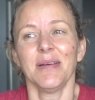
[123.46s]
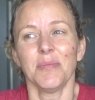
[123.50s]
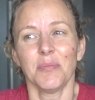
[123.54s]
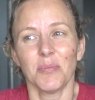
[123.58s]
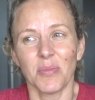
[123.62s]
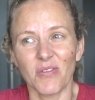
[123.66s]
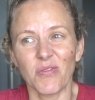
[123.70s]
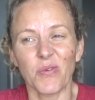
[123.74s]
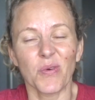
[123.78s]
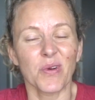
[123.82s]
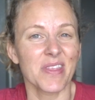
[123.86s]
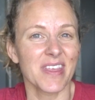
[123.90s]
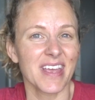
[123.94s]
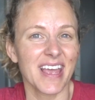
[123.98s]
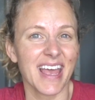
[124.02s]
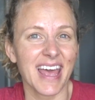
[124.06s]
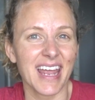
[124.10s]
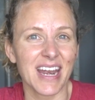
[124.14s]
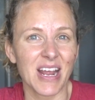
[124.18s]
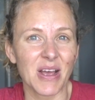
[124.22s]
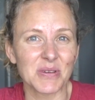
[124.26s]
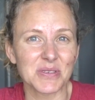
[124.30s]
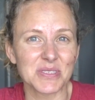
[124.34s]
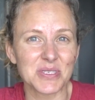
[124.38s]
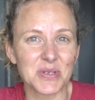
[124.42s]
before they
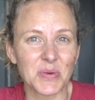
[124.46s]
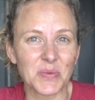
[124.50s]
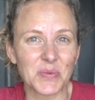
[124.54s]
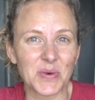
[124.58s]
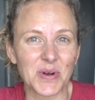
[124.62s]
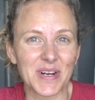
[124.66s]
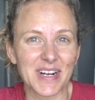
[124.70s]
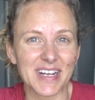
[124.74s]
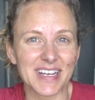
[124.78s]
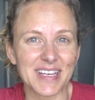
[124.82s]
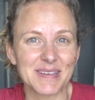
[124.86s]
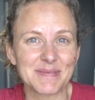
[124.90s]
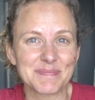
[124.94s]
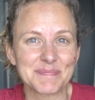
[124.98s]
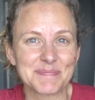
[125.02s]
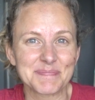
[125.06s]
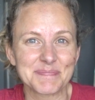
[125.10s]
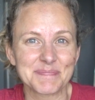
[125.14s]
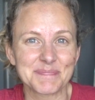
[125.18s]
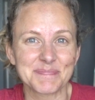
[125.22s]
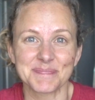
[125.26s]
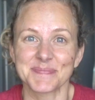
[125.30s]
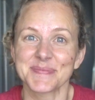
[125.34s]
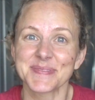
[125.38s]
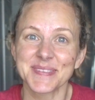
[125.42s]
head out to work.
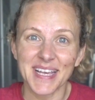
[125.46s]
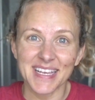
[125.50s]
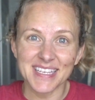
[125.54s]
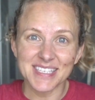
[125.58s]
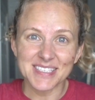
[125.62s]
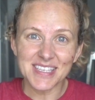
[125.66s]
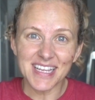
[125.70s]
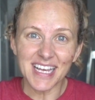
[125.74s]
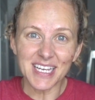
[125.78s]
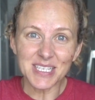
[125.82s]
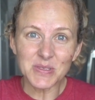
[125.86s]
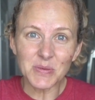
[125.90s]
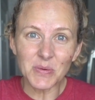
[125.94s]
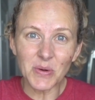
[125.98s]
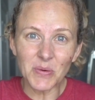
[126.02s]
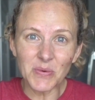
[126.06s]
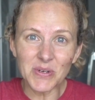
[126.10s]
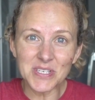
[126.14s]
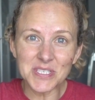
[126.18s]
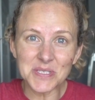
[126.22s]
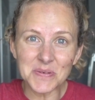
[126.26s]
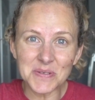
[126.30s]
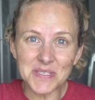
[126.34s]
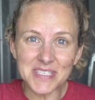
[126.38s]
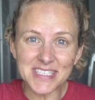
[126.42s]
So that's what
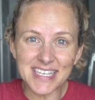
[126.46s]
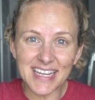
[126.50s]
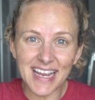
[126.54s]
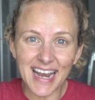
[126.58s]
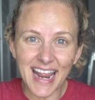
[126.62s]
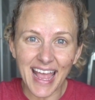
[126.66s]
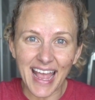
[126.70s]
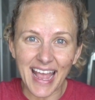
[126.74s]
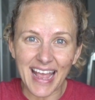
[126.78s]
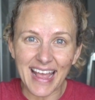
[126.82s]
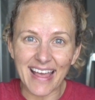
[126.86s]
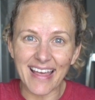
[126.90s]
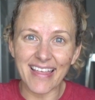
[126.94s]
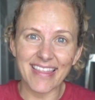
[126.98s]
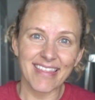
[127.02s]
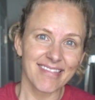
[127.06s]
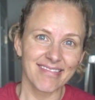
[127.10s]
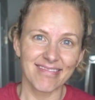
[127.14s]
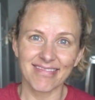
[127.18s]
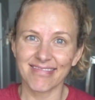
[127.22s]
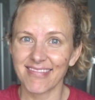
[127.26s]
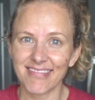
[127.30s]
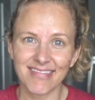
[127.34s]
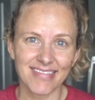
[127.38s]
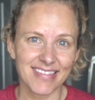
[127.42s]
we're doing today.
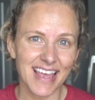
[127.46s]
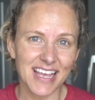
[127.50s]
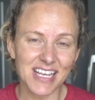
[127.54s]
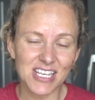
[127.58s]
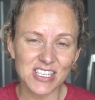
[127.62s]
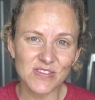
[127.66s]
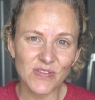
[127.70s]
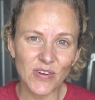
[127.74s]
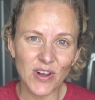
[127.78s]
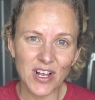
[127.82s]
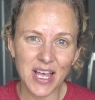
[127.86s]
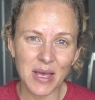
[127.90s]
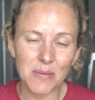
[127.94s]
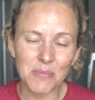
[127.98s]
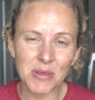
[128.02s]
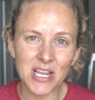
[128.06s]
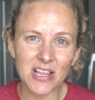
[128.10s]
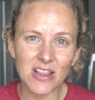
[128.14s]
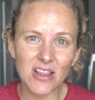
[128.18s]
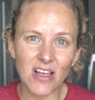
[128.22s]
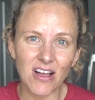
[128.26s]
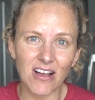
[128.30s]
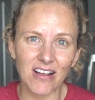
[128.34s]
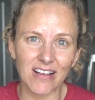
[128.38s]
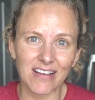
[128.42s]
Thanks for coming
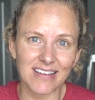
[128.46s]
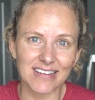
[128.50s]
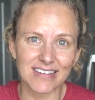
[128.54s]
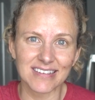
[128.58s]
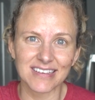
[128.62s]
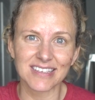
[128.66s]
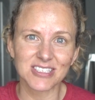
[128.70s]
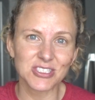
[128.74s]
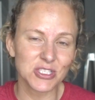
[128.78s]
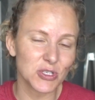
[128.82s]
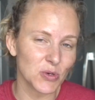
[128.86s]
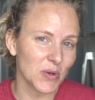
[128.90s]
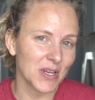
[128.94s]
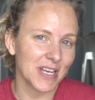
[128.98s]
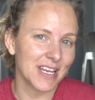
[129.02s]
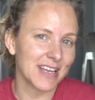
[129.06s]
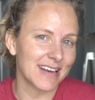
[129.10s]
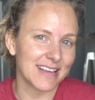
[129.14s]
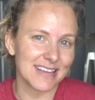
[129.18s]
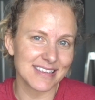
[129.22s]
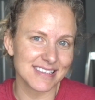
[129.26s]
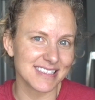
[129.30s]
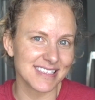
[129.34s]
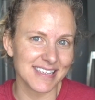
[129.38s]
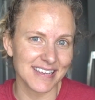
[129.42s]
along and
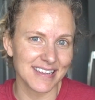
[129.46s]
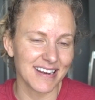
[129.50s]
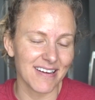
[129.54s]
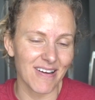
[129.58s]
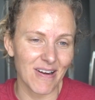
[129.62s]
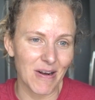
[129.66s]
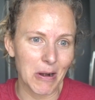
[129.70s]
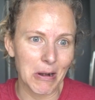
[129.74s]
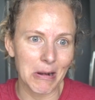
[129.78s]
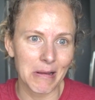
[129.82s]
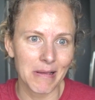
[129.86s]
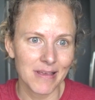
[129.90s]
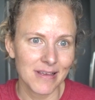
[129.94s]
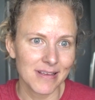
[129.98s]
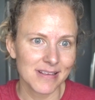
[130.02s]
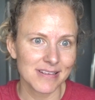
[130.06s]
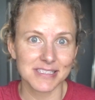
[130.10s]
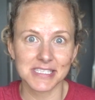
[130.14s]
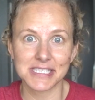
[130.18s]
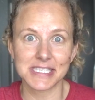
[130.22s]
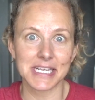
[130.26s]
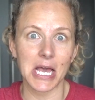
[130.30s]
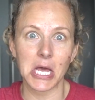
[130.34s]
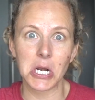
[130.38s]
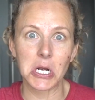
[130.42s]
joining us on our
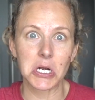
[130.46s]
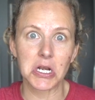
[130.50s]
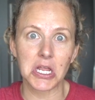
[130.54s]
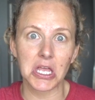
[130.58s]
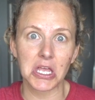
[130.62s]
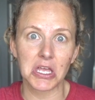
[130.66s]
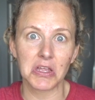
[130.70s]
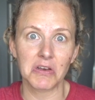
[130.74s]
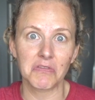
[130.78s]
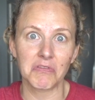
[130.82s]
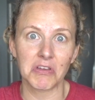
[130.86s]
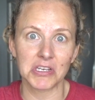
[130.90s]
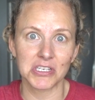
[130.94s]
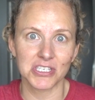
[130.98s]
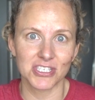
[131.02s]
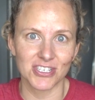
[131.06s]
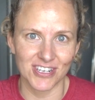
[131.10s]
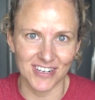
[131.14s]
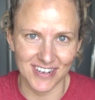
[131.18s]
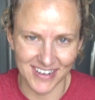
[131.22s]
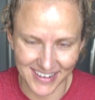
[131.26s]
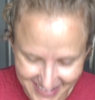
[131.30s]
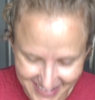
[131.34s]
Saturday adventure.